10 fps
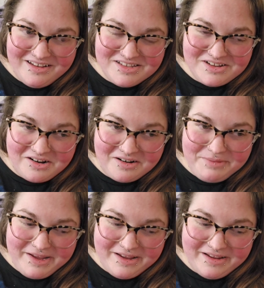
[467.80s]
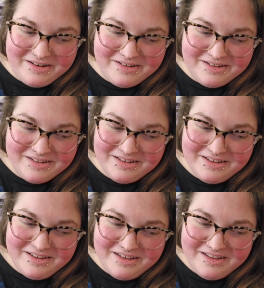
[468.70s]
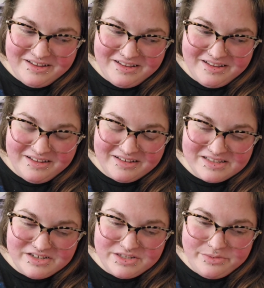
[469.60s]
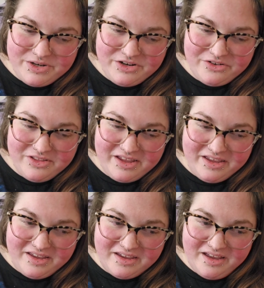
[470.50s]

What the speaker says: It's hard being, especially when you don't like